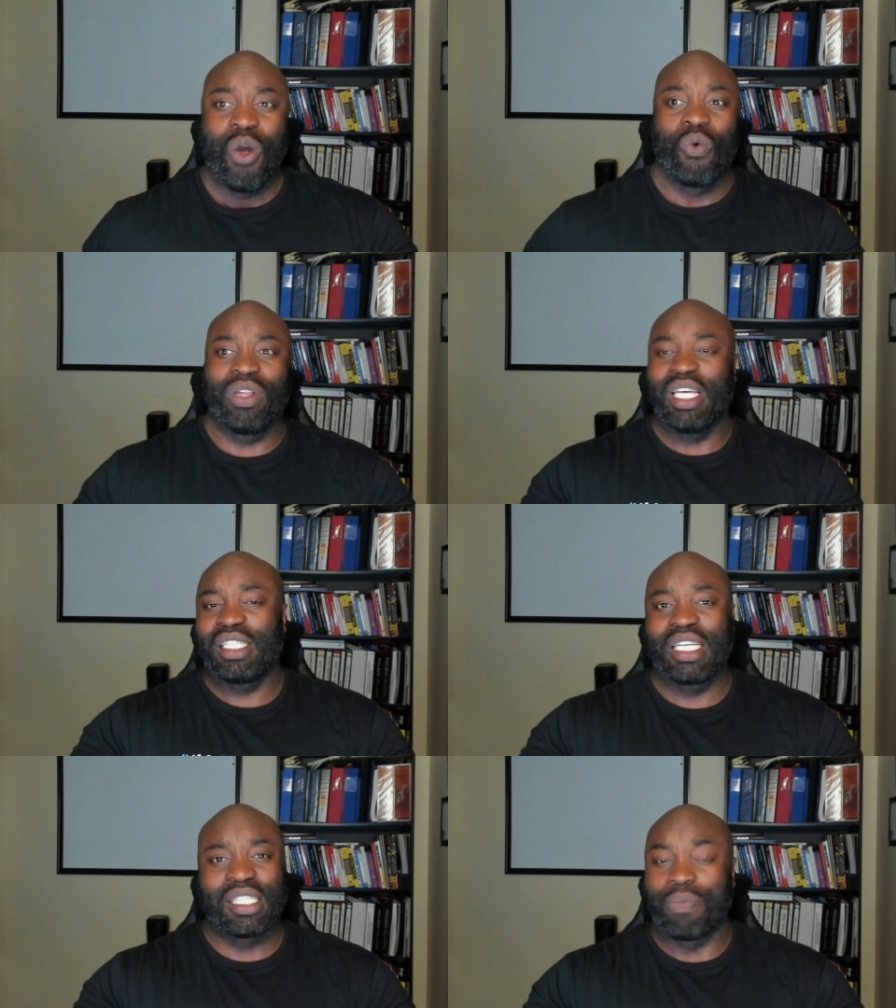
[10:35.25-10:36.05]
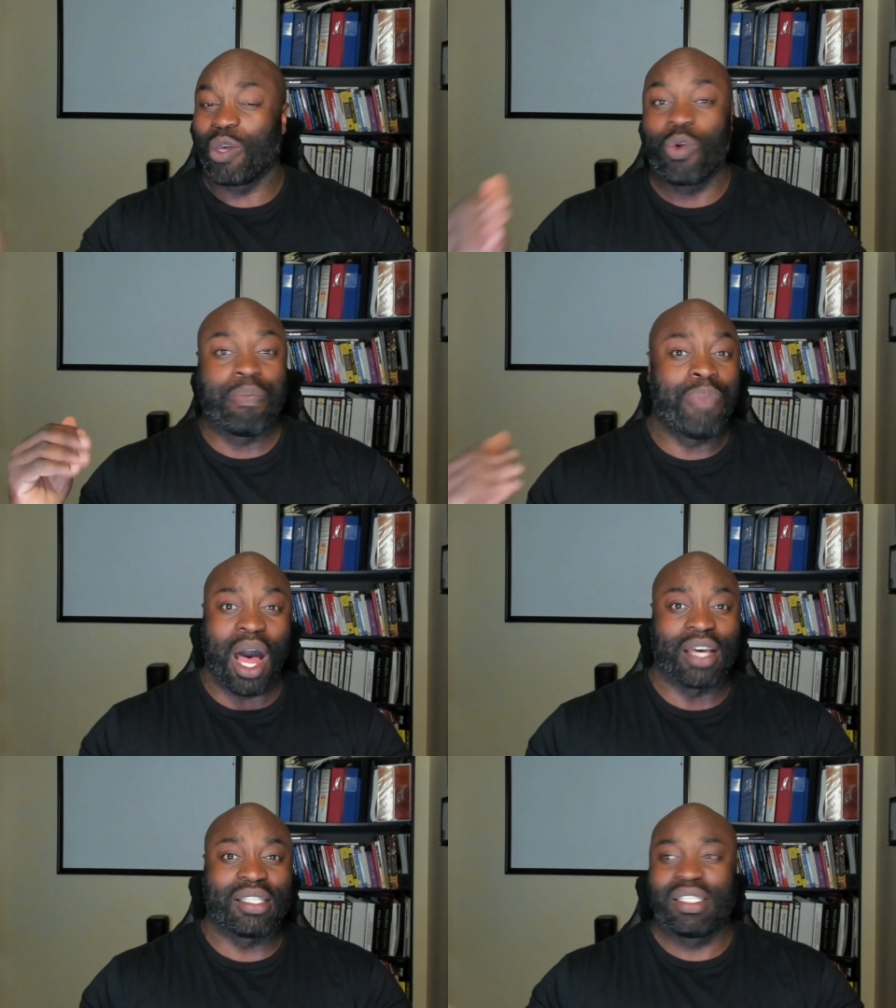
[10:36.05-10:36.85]
releasing something with
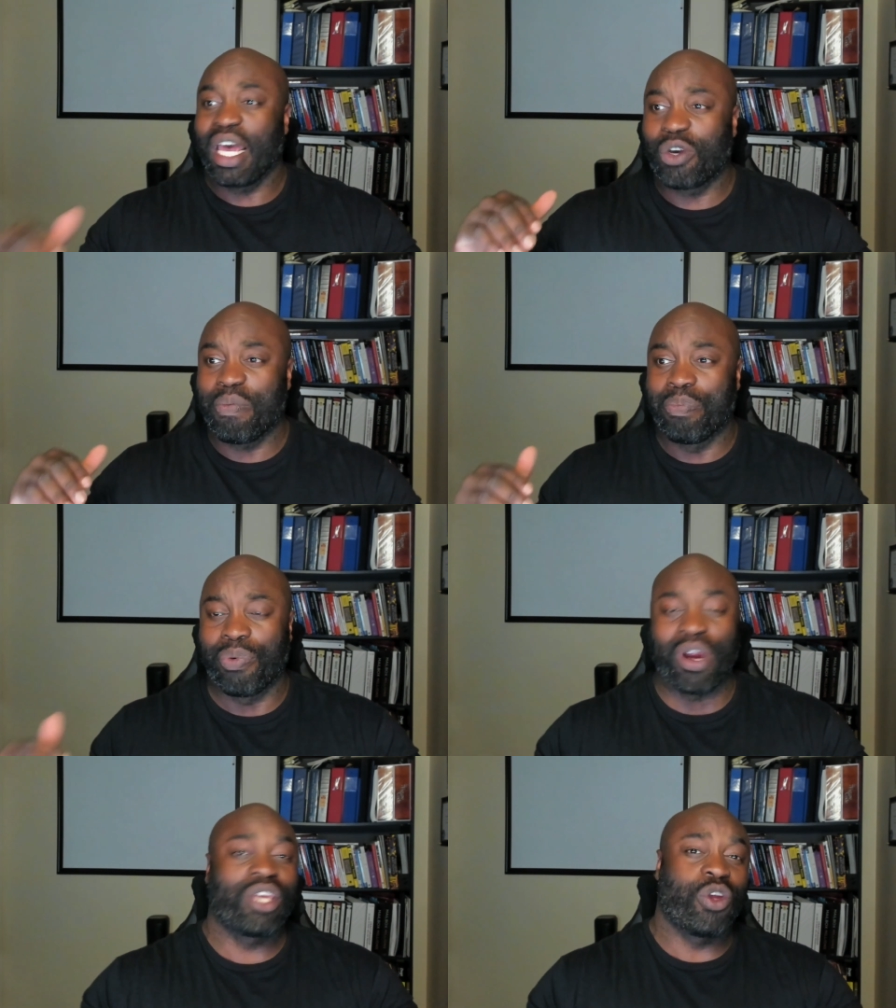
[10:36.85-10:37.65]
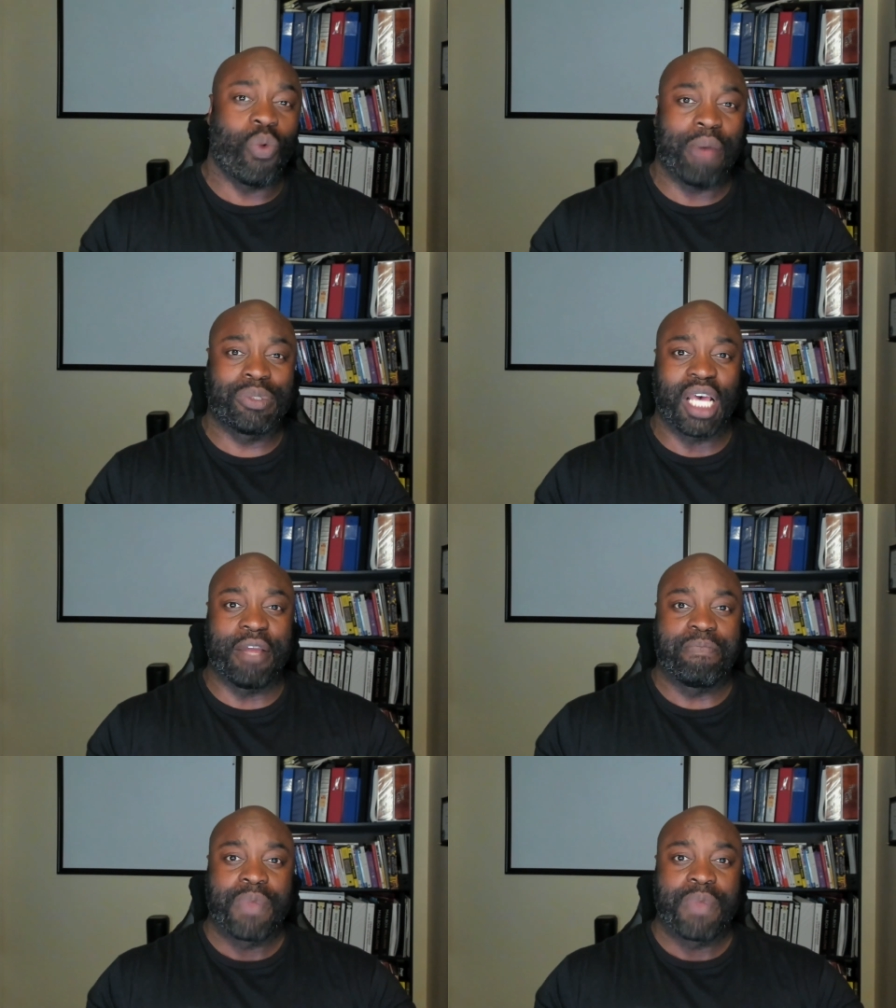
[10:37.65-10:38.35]
bugs that could break your website.